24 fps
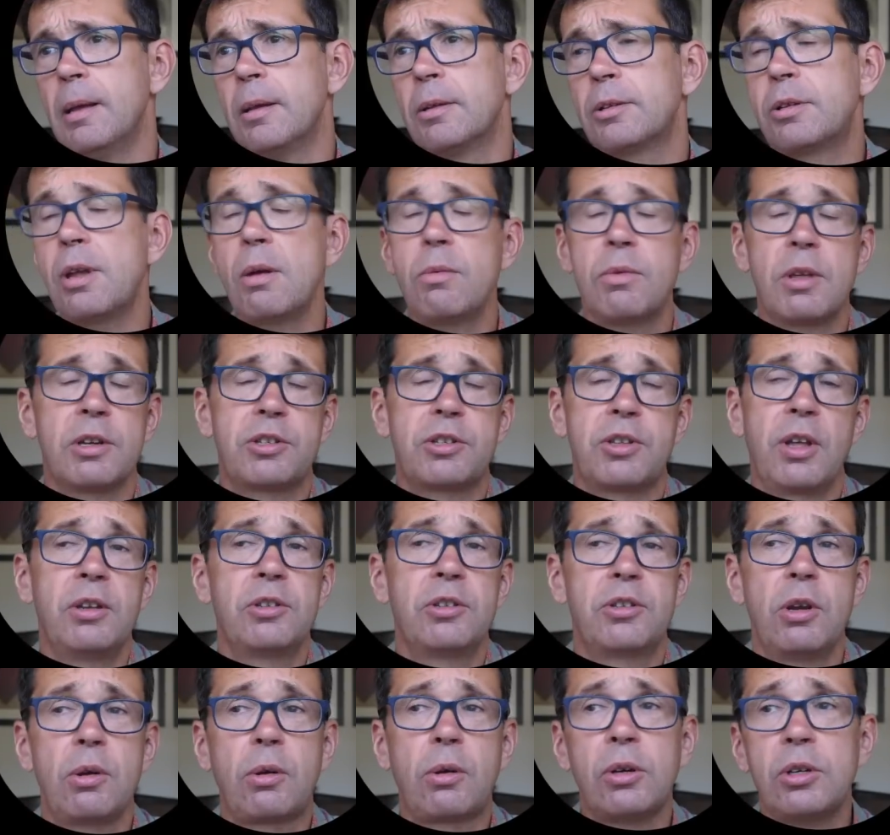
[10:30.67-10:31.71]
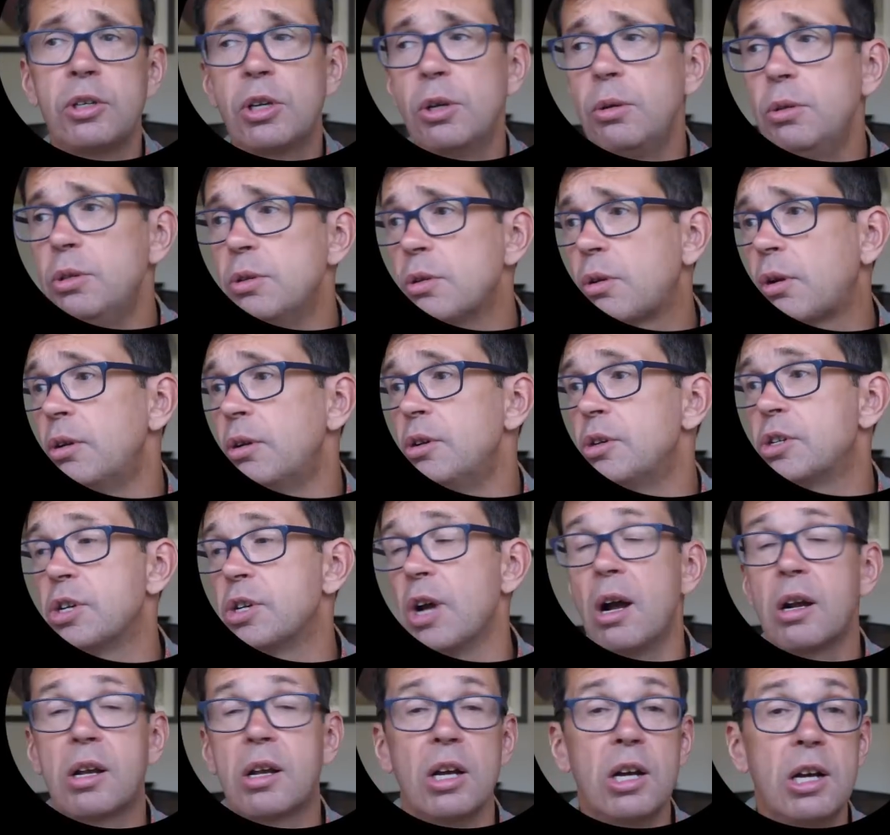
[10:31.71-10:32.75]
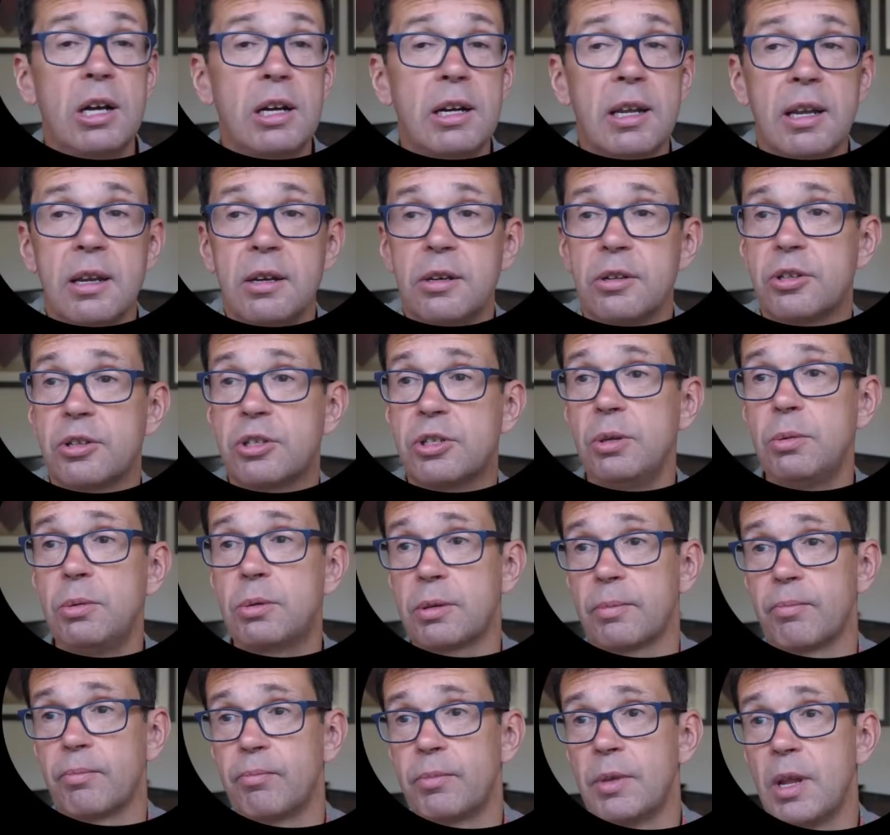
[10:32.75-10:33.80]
So there's things you can do. You can duck early in a suit.